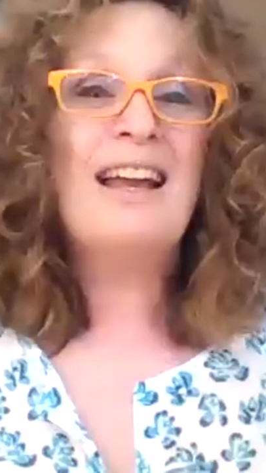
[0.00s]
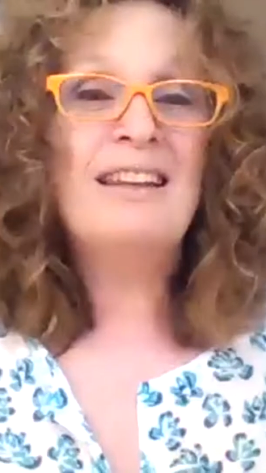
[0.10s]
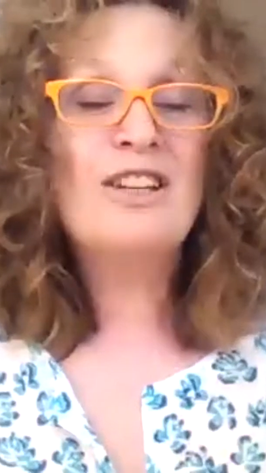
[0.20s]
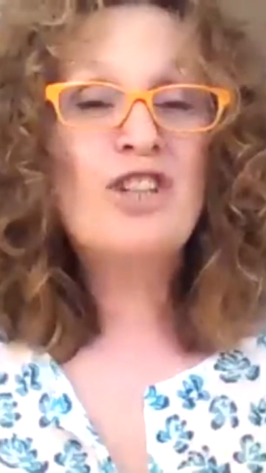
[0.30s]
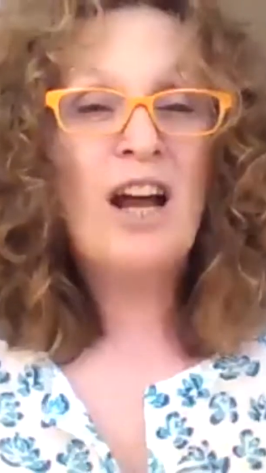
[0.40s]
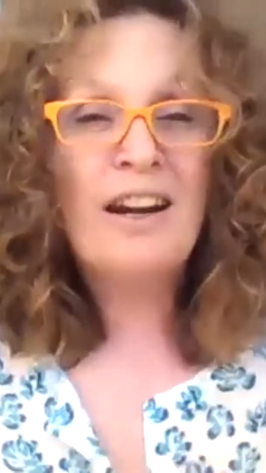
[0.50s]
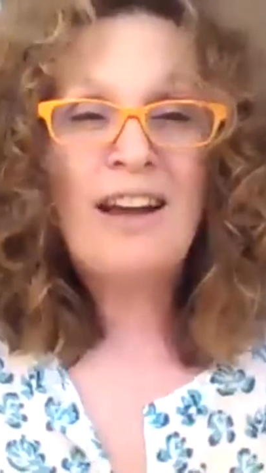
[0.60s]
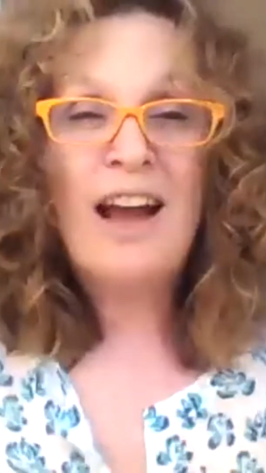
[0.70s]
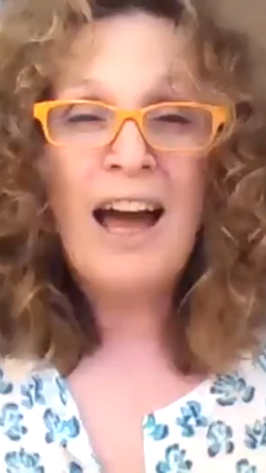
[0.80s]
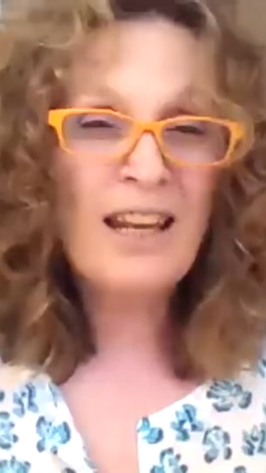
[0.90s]
shark
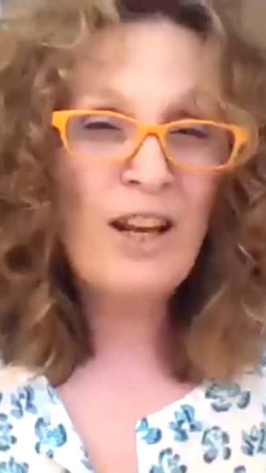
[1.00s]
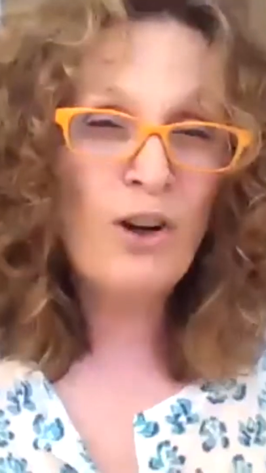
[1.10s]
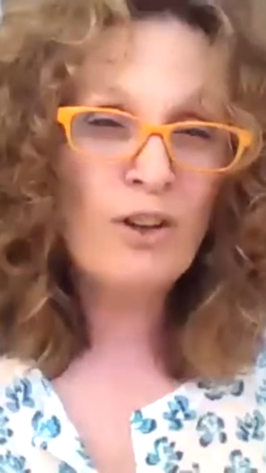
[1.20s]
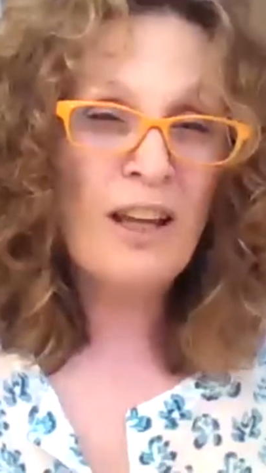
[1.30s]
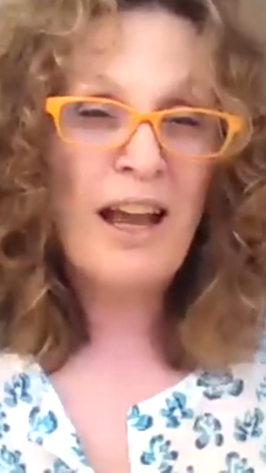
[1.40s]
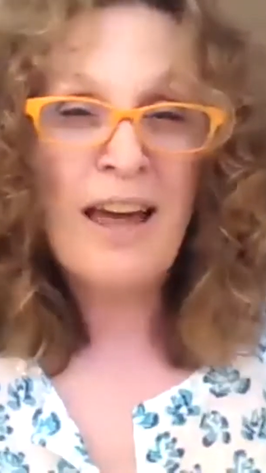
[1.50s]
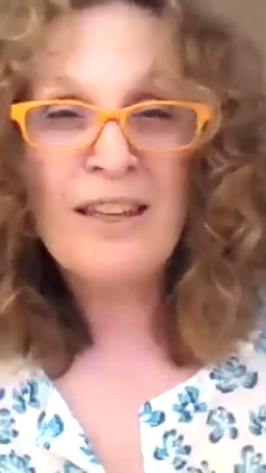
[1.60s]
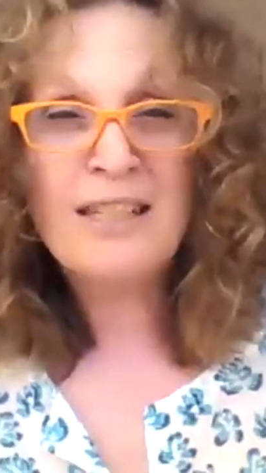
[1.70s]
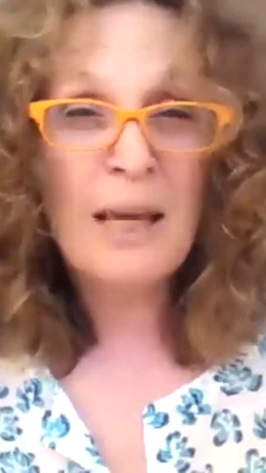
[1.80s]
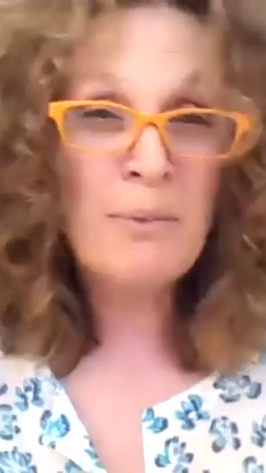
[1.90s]
had
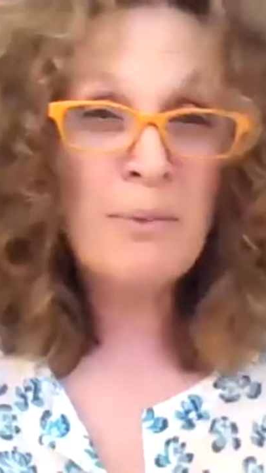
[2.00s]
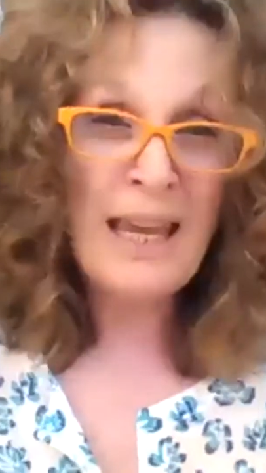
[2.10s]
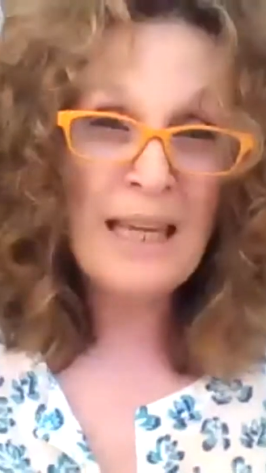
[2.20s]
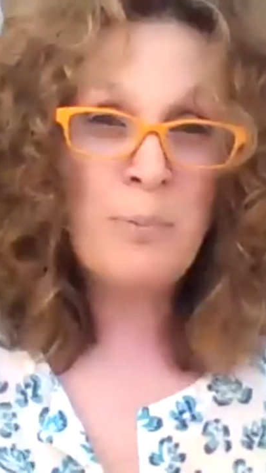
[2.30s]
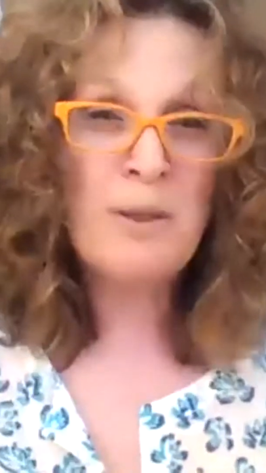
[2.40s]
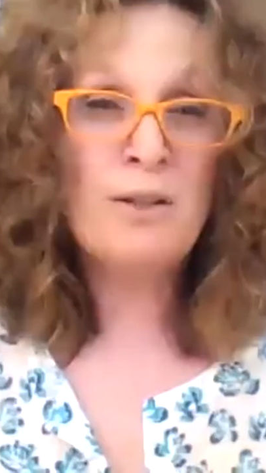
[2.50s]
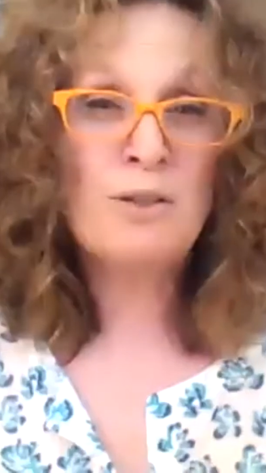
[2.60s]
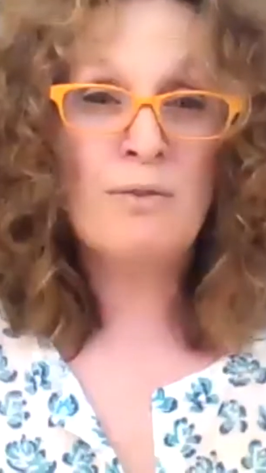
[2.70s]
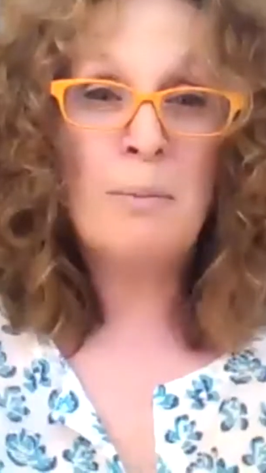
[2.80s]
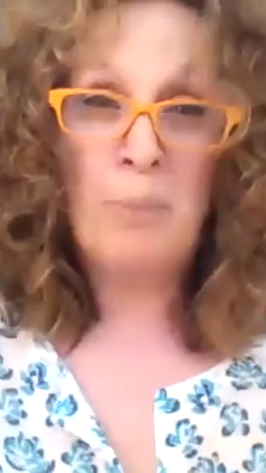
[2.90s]
a tummy ache because
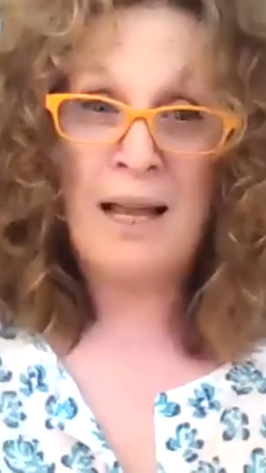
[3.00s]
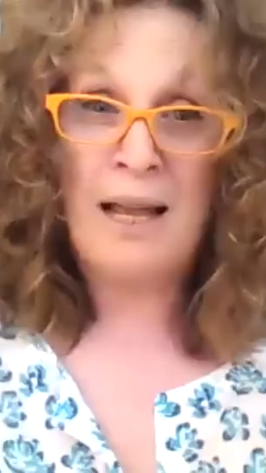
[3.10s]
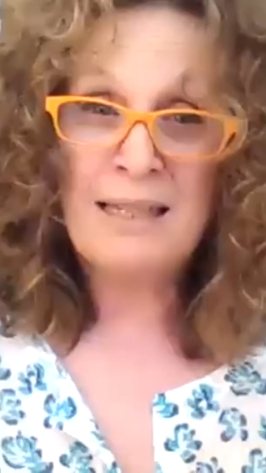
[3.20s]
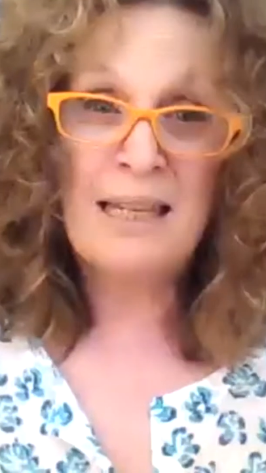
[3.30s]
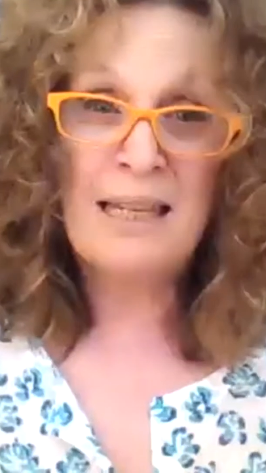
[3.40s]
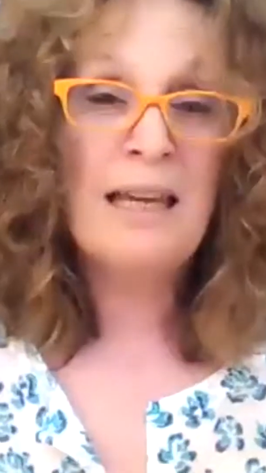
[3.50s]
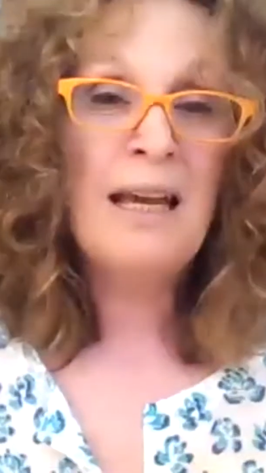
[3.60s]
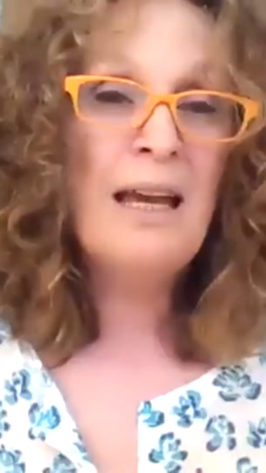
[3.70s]
of the plastic